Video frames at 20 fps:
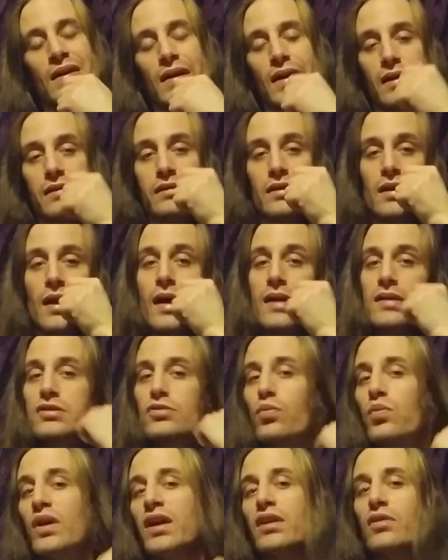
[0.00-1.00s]
in the last
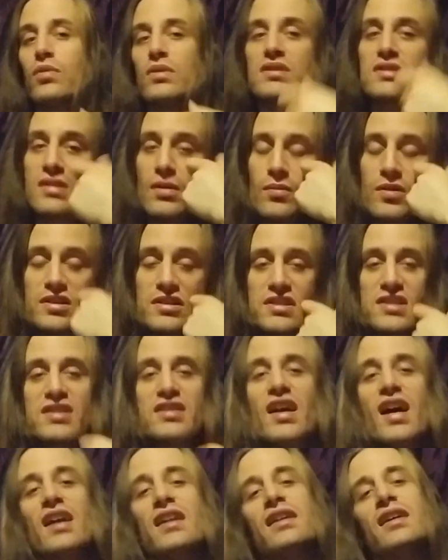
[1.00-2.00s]
week when someone
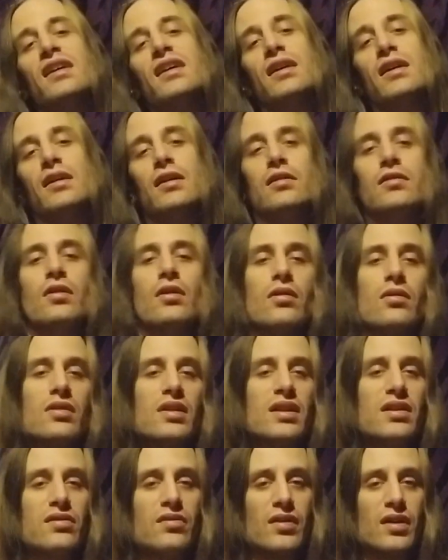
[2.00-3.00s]
said it, and the
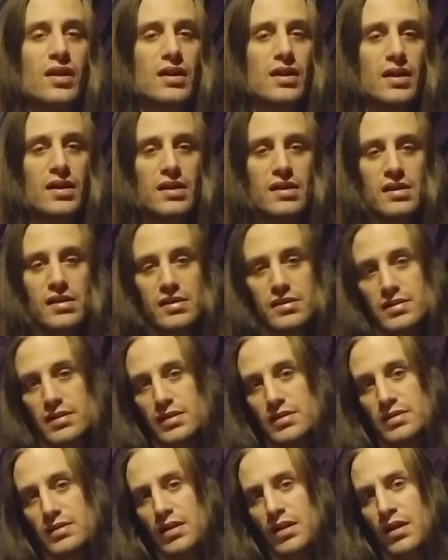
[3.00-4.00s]
only thing
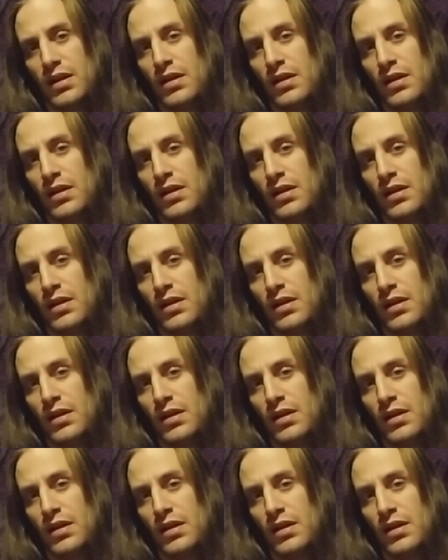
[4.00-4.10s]
is